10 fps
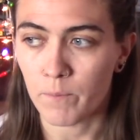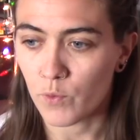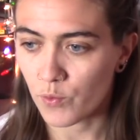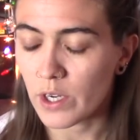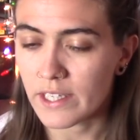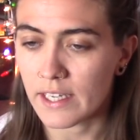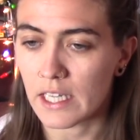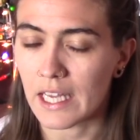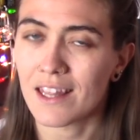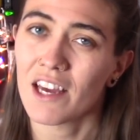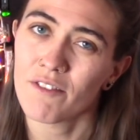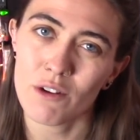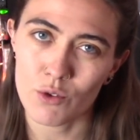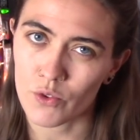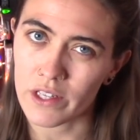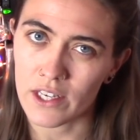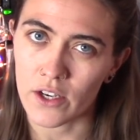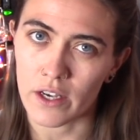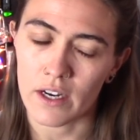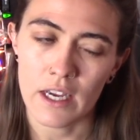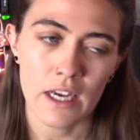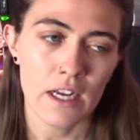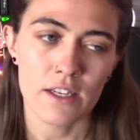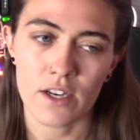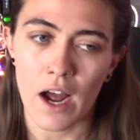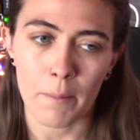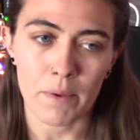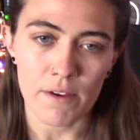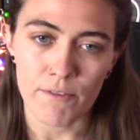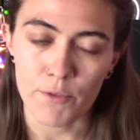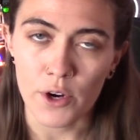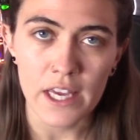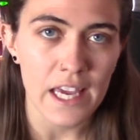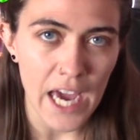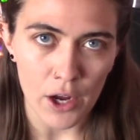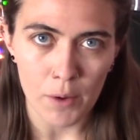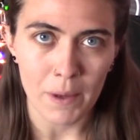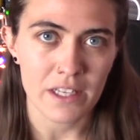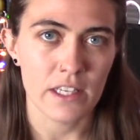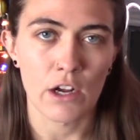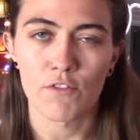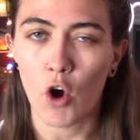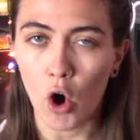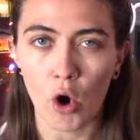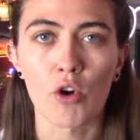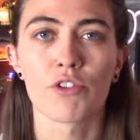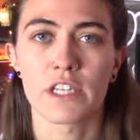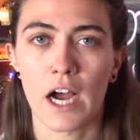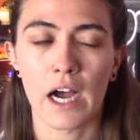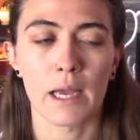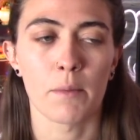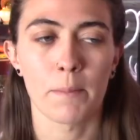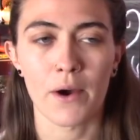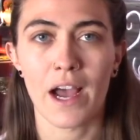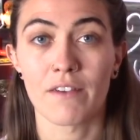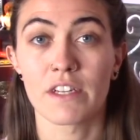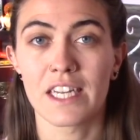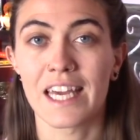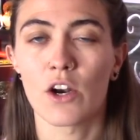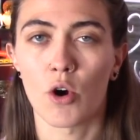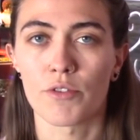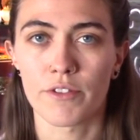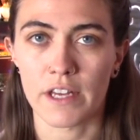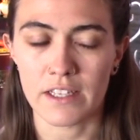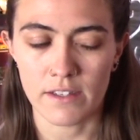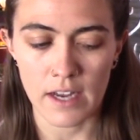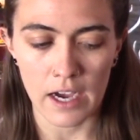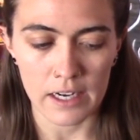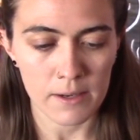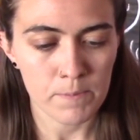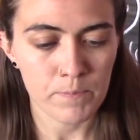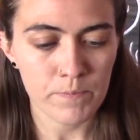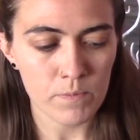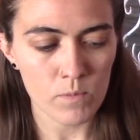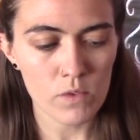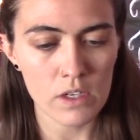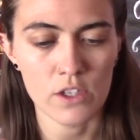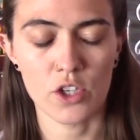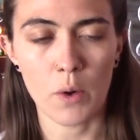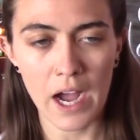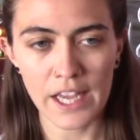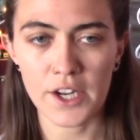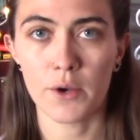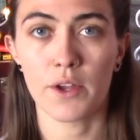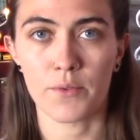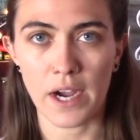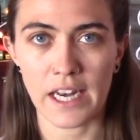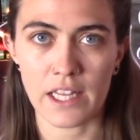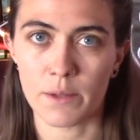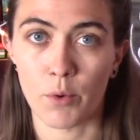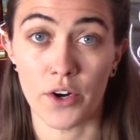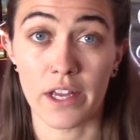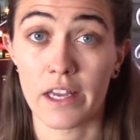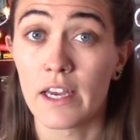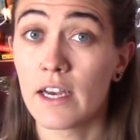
recently. And that feels really good to not be freaking out on myself all the time about having to get all the things done. So I know that writing in the morning